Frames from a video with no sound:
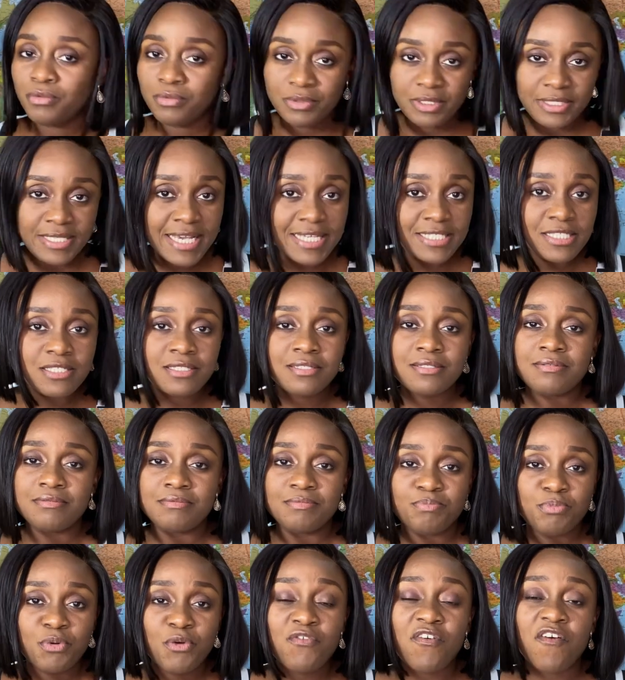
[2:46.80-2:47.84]
yes,
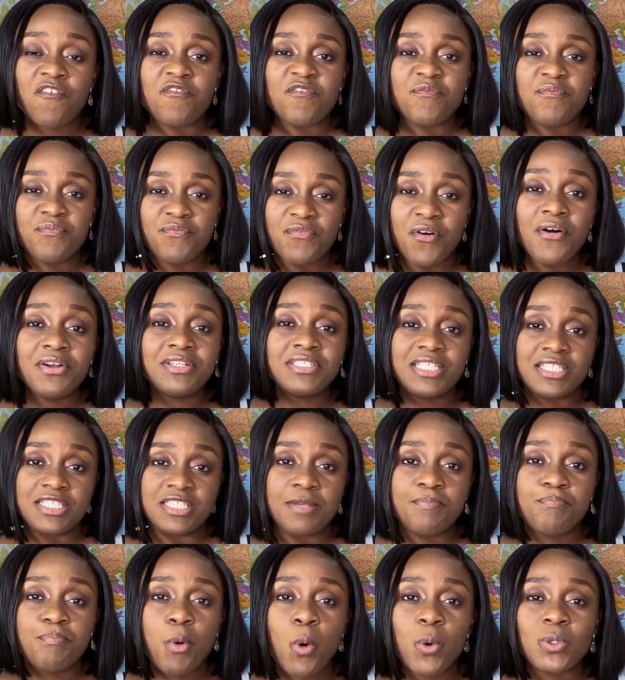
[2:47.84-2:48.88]
proof of funds is
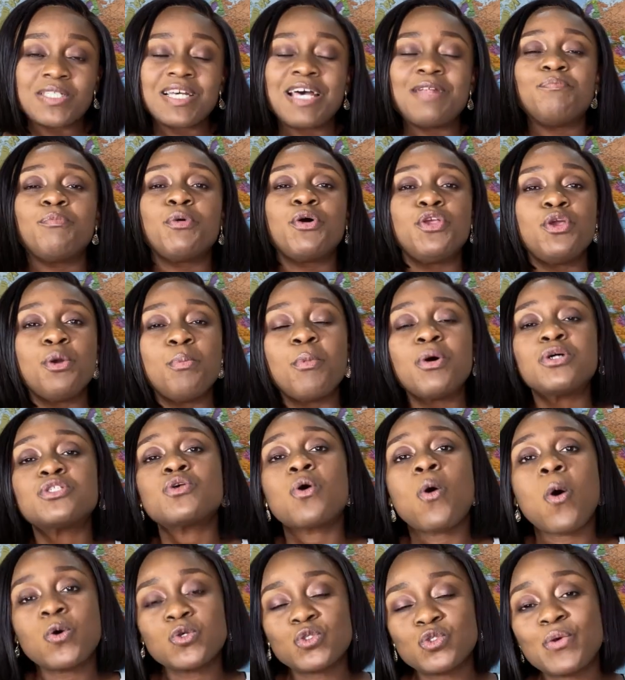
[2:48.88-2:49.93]
important, but you
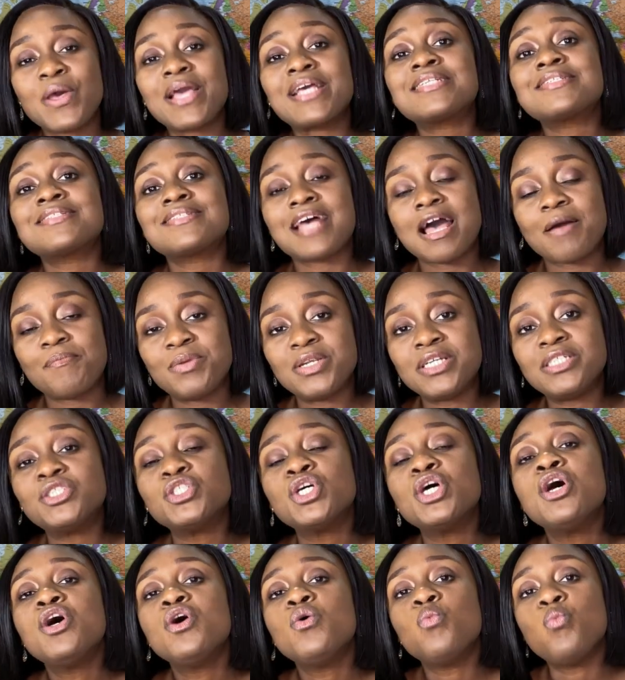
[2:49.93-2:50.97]
must also establish
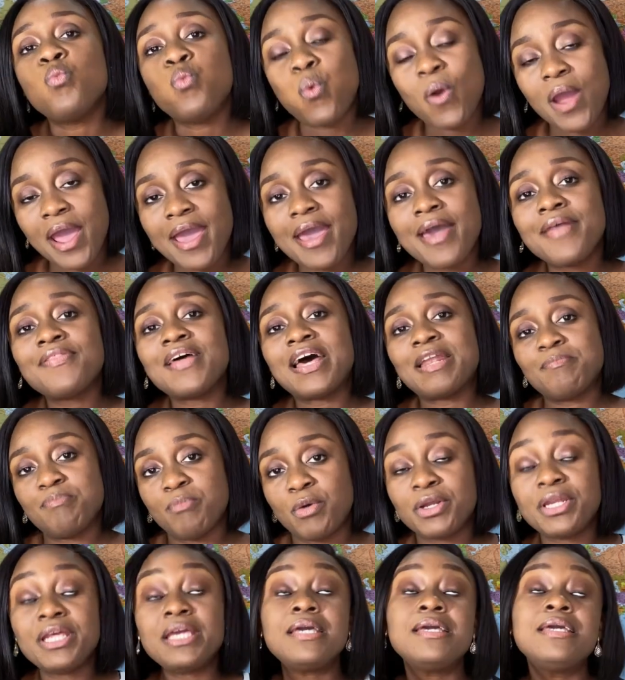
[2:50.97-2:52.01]
where that
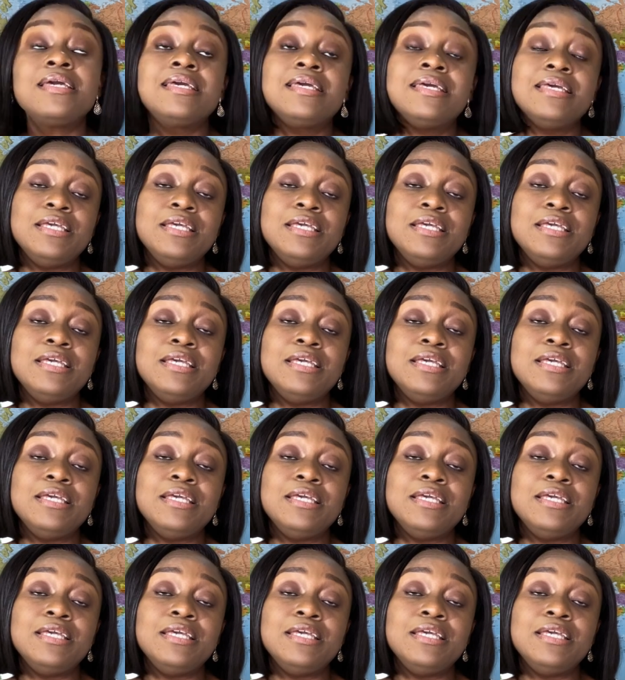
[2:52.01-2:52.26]
money,